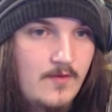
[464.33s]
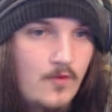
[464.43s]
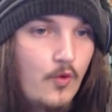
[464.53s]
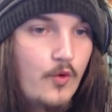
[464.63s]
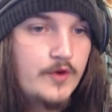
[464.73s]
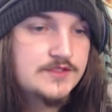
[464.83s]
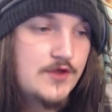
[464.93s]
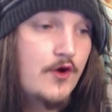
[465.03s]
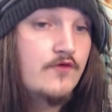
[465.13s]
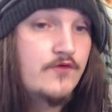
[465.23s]
auras
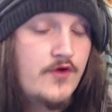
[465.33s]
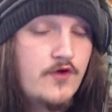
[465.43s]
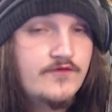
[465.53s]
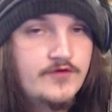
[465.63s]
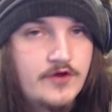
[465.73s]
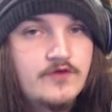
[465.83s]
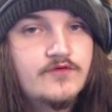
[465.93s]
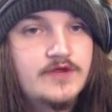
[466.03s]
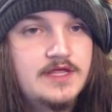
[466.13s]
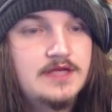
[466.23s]
over and over and
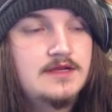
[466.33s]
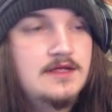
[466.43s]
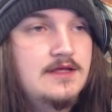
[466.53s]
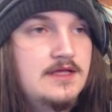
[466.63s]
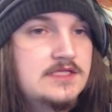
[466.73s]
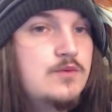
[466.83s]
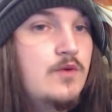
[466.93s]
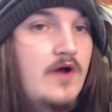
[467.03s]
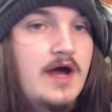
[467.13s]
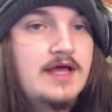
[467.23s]
over again. It's
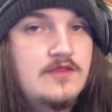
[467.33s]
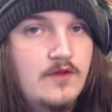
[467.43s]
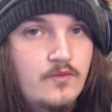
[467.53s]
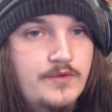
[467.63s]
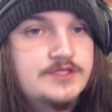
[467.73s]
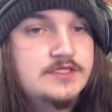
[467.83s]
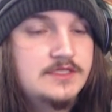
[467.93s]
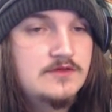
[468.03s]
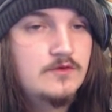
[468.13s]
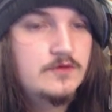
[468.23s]
what I
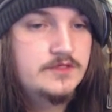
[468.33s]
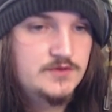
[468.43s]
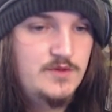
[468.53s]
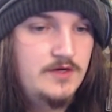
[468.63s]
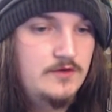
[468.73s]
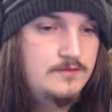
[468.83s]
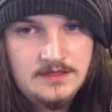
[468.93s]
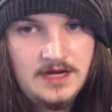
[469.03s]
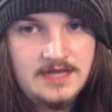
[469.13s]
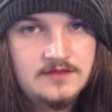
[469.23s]
originally thought as well.
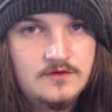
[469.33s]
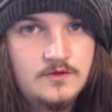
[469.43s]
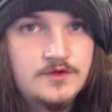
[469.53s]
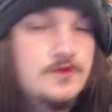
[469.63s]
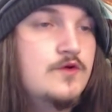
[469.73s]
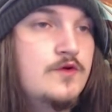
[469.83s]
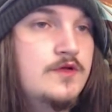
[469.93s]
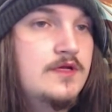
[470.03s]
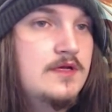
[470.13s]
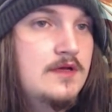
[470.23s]
I thought you
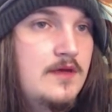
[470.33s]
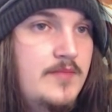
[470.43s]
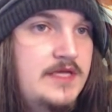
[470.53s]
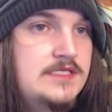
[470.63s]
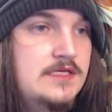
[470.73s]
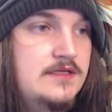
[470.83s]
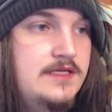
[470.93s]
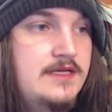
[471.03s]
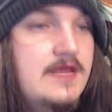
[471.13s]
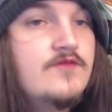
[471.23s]
could
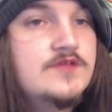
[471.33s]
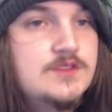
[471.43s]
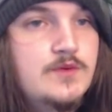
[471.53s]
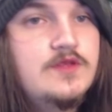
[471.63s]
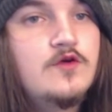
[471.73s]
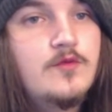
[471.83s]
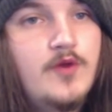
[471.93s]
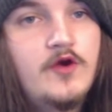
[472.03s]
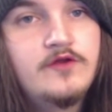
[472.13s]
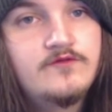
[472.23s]
basically never swing your
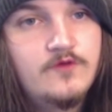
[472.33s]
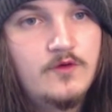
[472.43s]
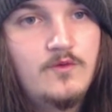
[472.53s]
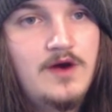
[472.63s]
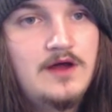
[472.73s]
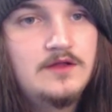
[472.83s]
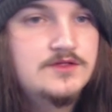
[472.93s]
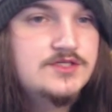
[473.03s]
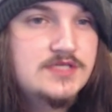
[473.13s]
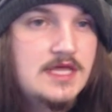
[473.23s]
opponent for a while
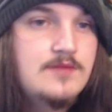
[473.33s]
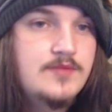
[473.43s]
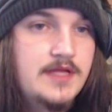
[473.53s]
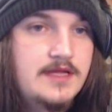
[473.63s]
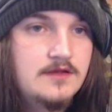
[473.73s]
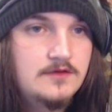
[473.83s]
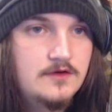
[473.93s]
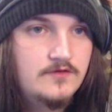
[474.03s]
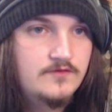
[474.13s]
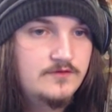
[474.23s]
and just keep playing a
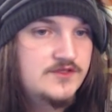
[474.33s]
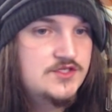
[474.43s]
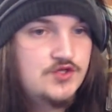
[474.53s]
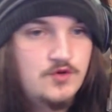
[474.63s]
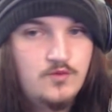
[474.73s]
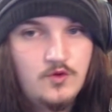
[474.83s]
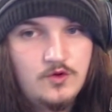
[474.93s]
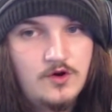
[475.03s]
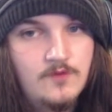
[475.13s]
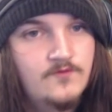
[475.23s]
lot of Stonewall
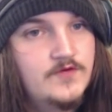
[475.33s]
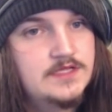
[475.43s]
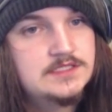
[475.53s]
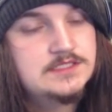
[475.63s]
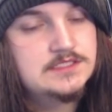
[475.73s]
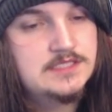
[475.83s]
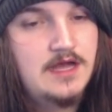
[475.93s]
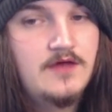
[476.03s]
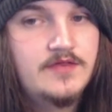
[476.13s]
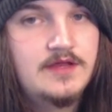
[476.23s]
Confidences and
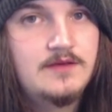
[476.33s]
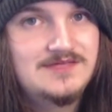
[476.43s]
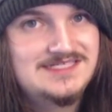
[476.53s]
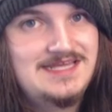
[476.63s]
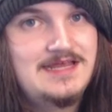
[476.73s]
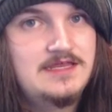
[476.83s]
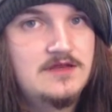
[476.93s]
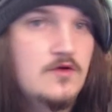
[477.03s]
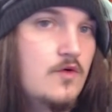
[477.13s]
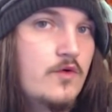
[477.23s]
other
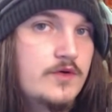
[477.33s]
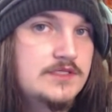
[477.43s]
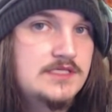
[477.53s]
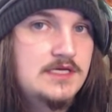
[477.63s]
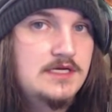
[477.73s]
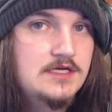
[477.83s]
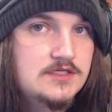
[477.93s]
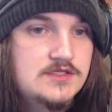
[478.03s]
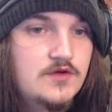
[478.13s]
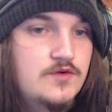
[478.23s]
stacking auras
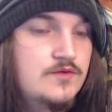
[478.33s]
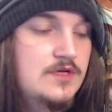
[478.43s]
so